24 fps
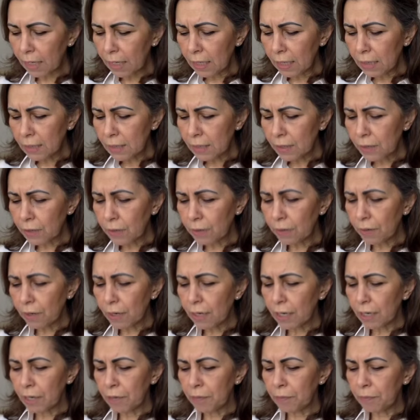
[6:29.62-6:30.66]
So
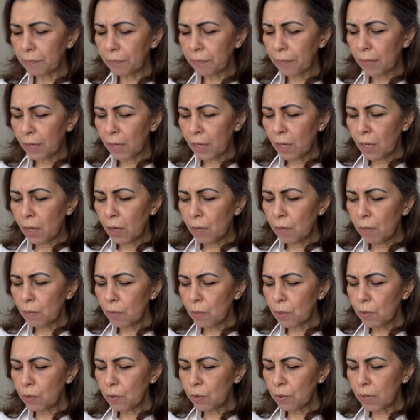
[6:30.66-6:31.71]

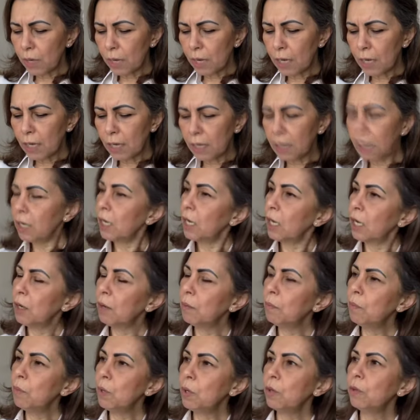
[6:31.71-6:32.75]
Moon
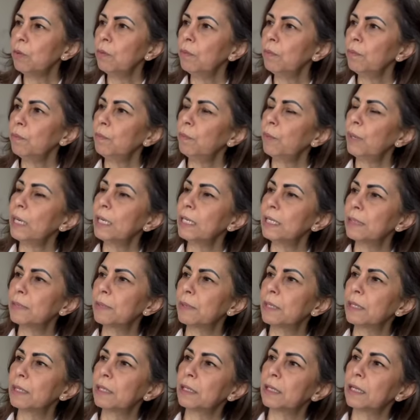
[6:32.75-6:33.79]
when it's
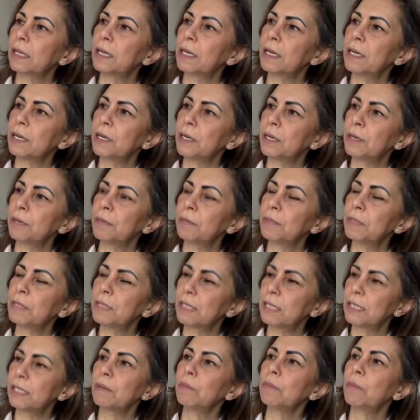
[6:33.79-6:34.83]
with
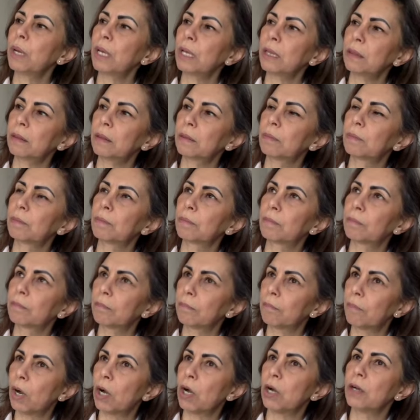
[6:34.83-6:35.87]
sitting with
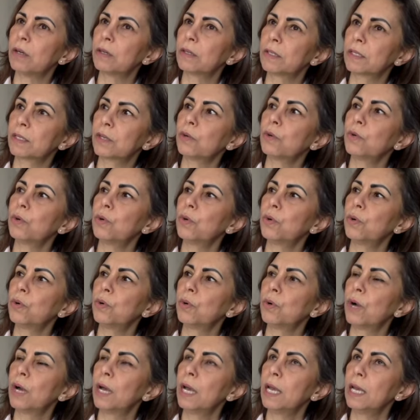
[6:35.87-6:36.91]
Mars
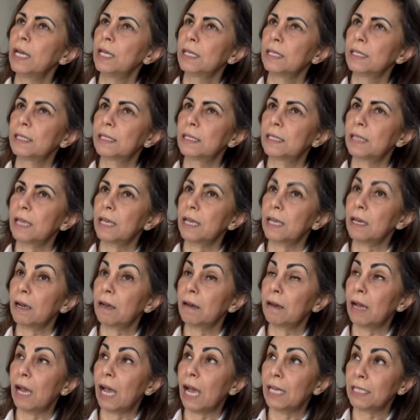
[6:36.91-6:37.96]
or
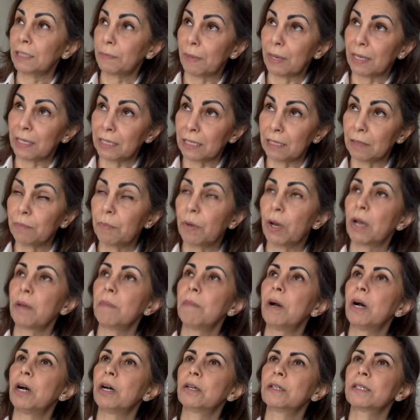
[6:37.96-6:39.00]
aspected by
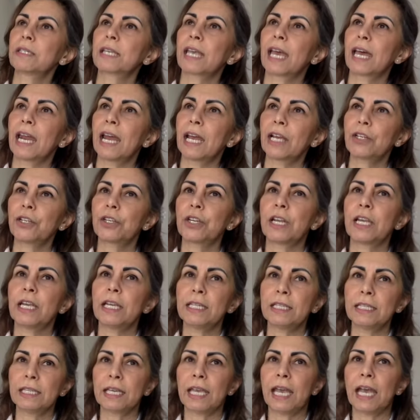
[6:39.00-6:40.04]
Mars can actually
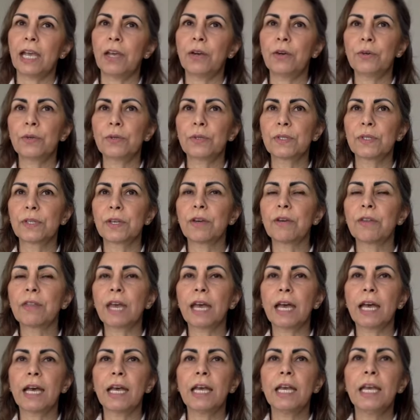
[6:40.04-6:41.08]
indicate also
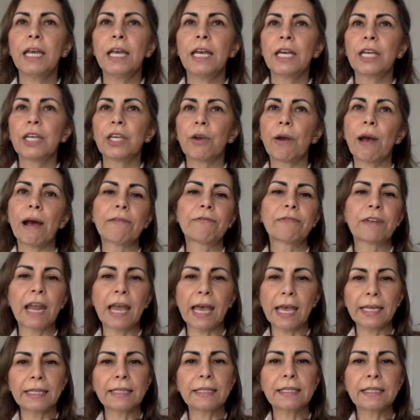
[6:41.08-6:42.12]
that you have
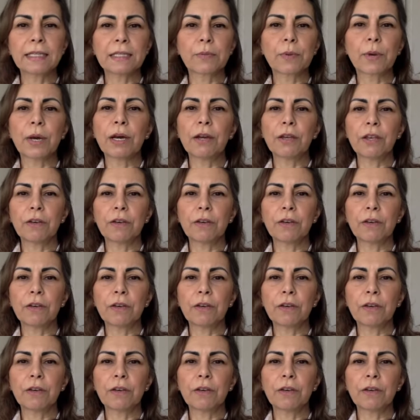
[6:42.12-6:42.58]
land as well.